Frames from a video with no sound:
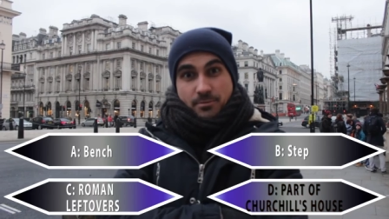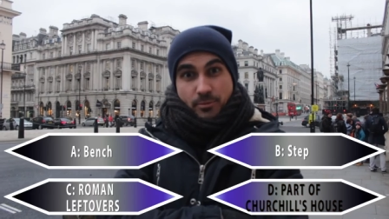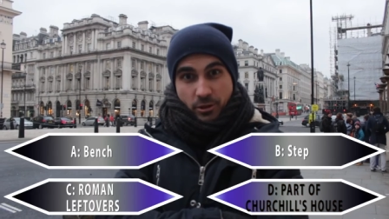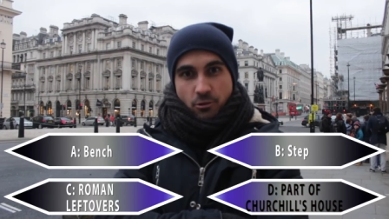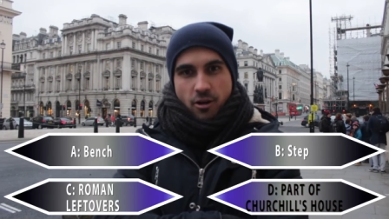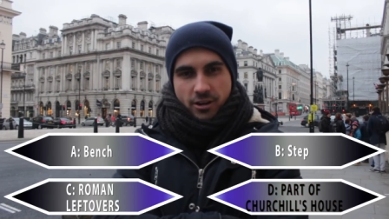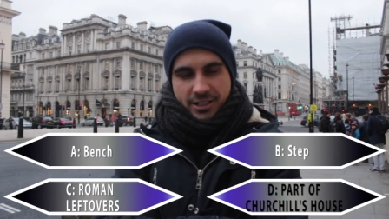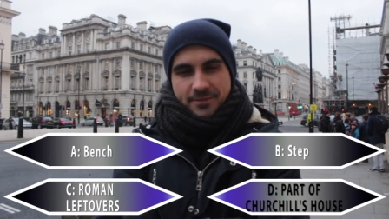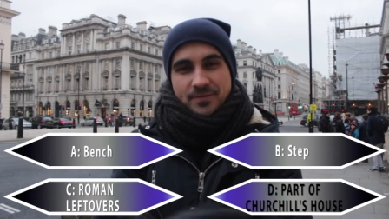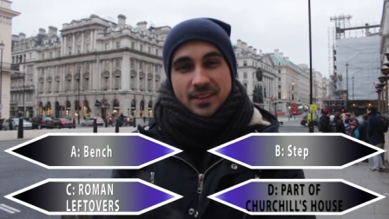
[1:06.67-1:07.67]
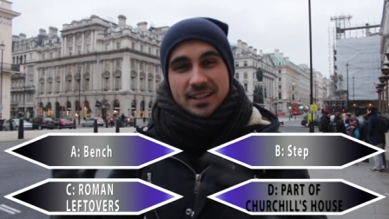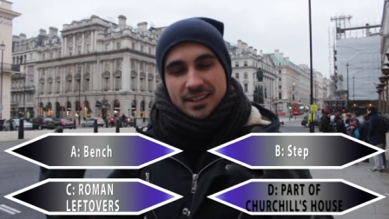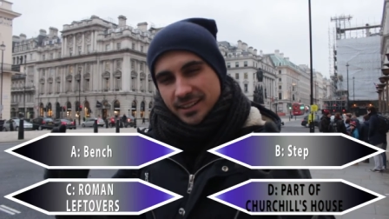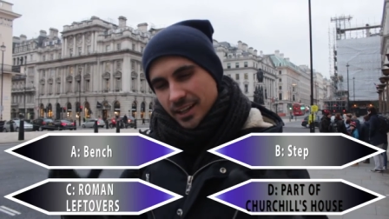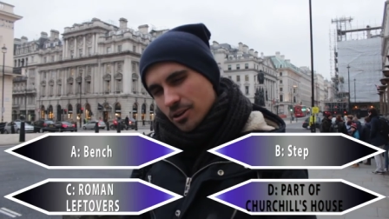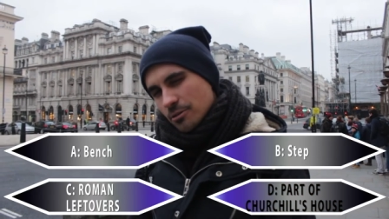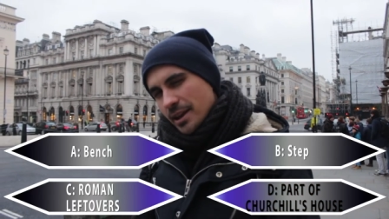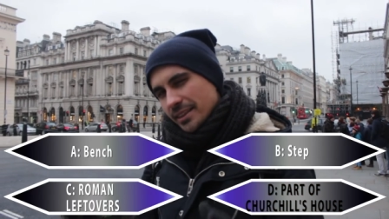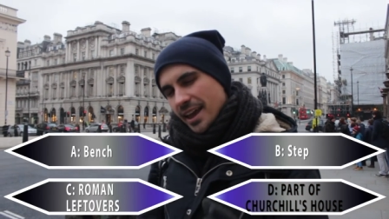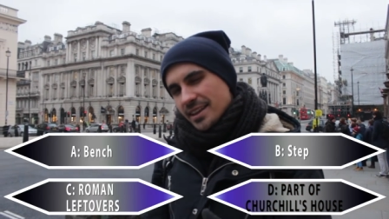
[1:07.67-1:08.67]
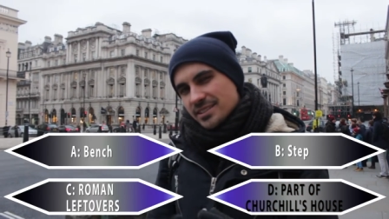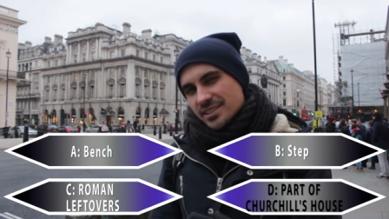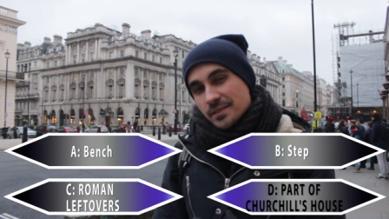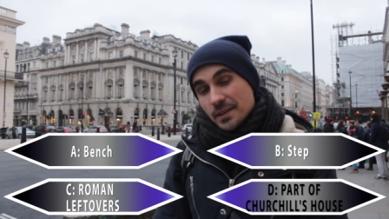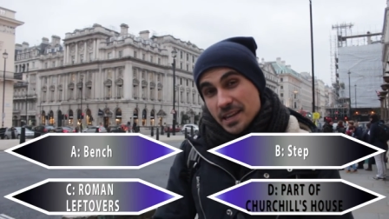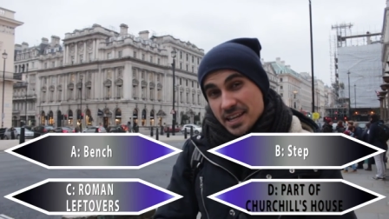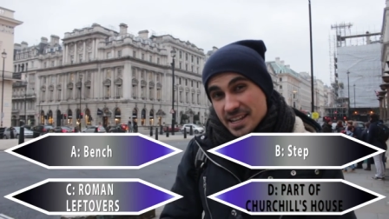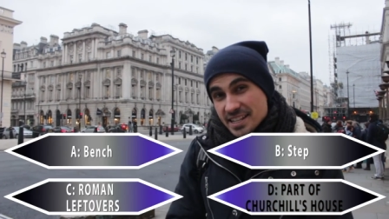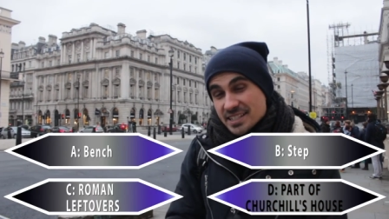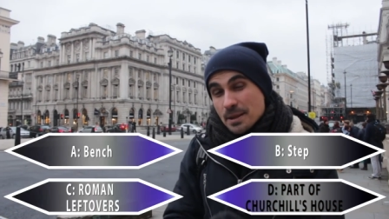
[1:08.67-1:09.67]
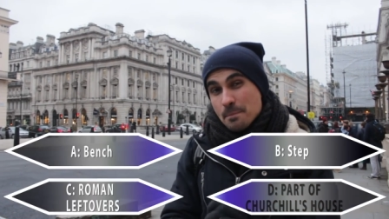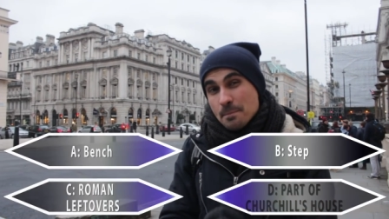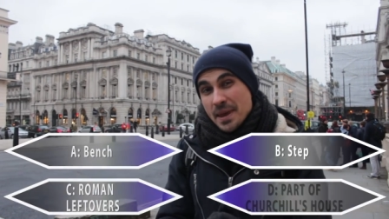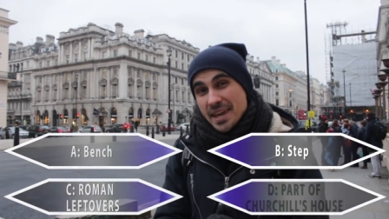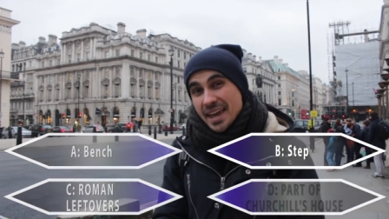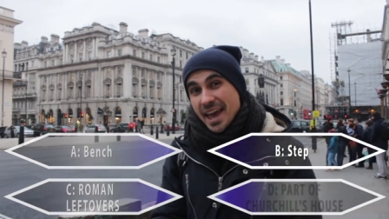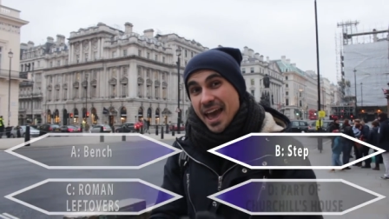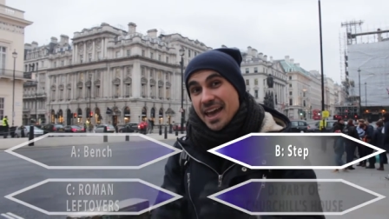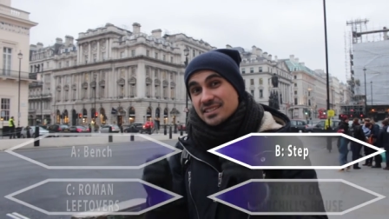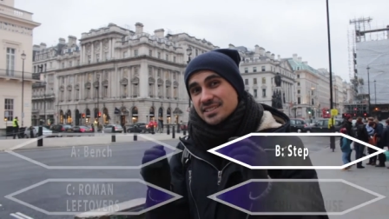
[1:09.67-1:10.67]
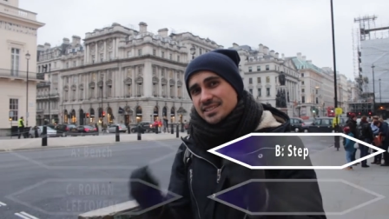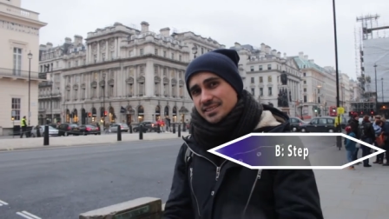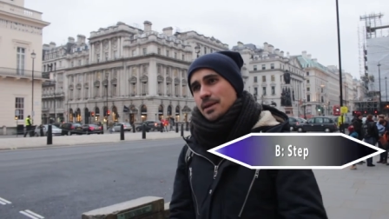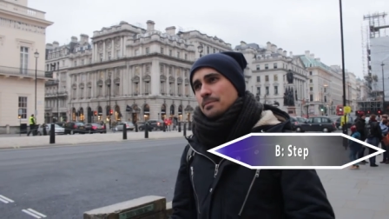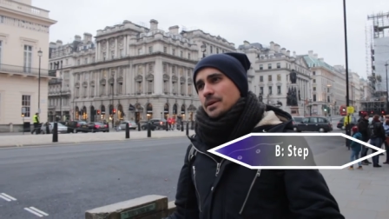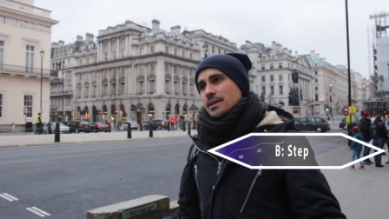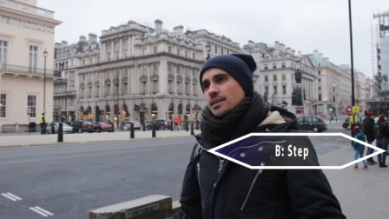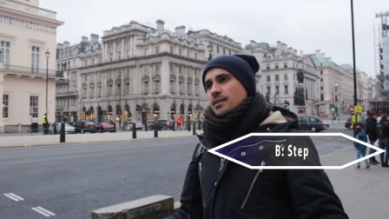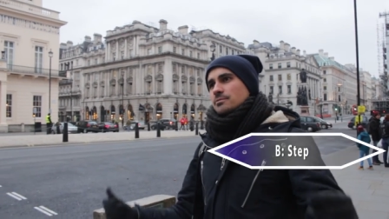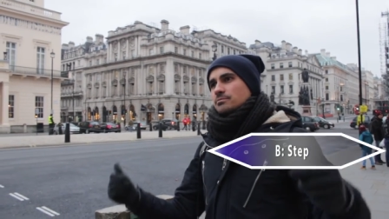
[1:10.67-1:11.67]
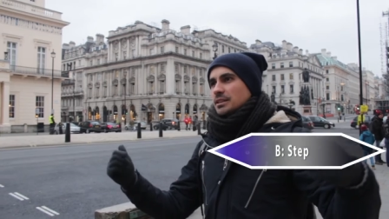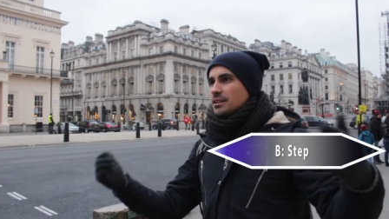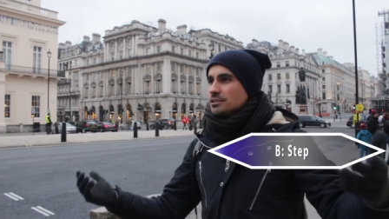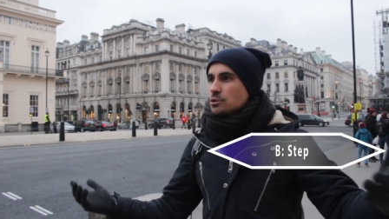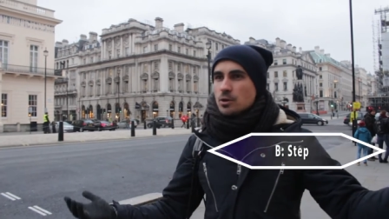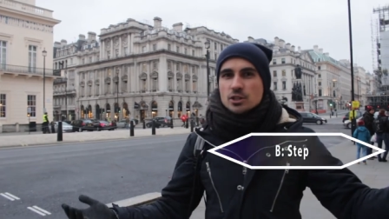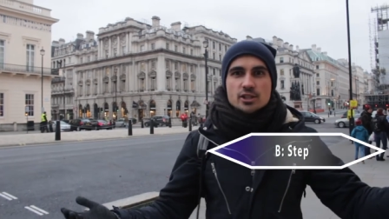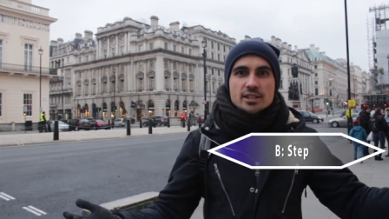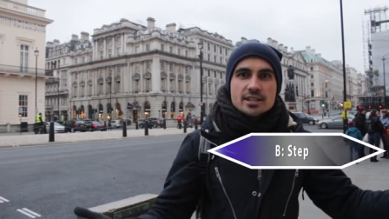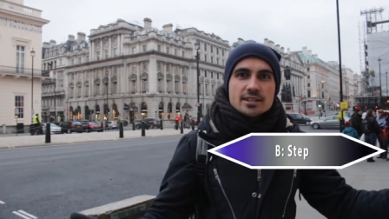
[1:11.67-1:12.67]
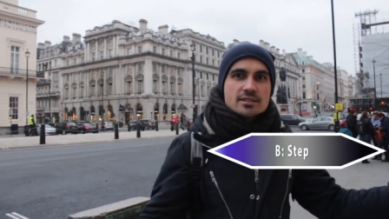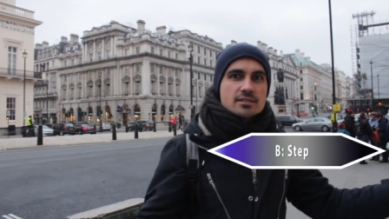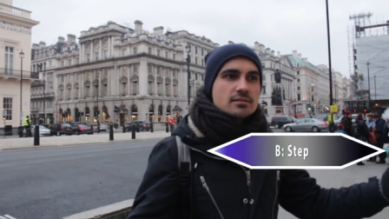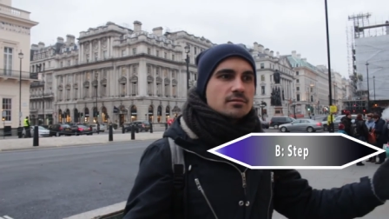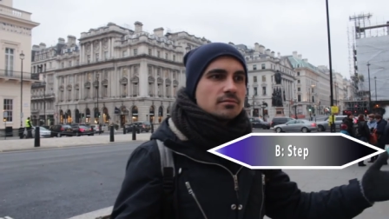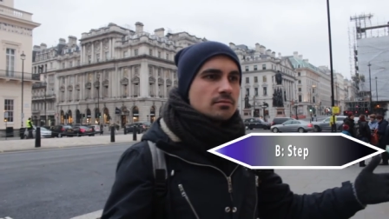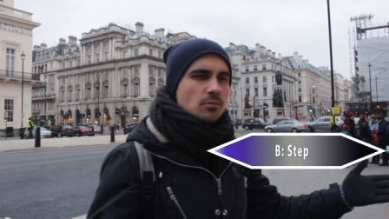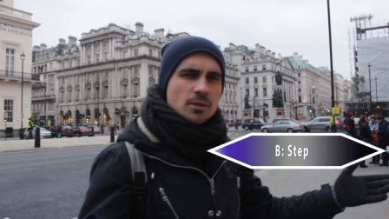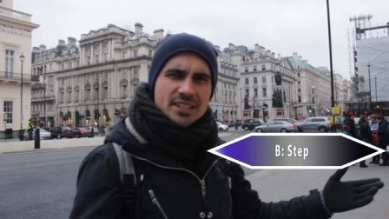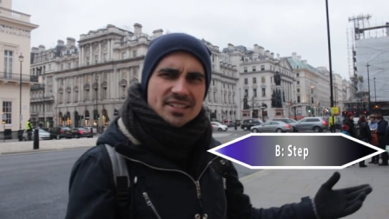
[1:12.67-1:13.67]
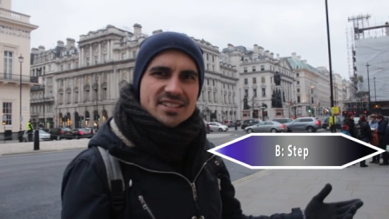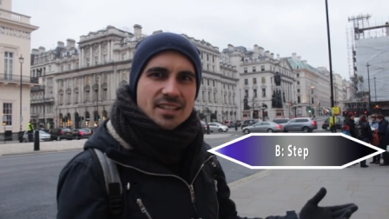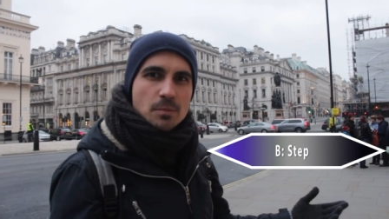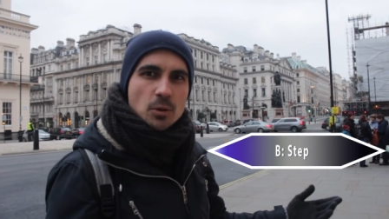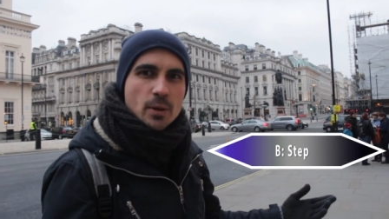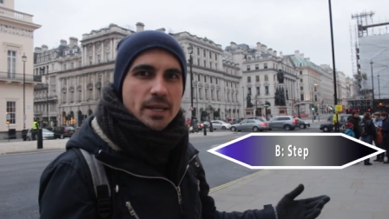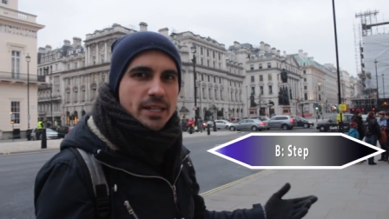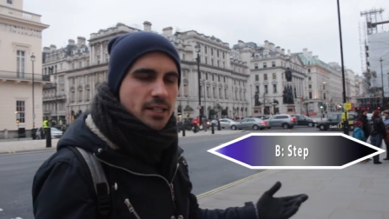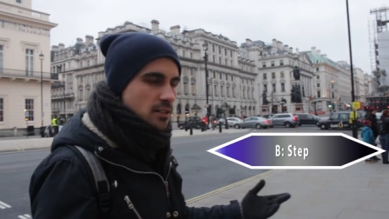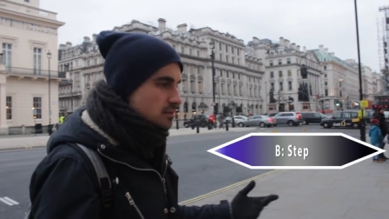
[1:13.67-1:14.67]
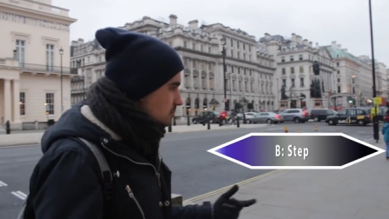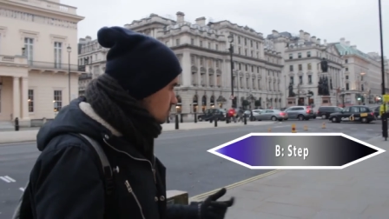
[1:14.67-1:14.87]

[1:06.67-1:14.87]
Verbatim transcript: But wrong. The correct answer is B, a step. But now the question is, what is a step doing here?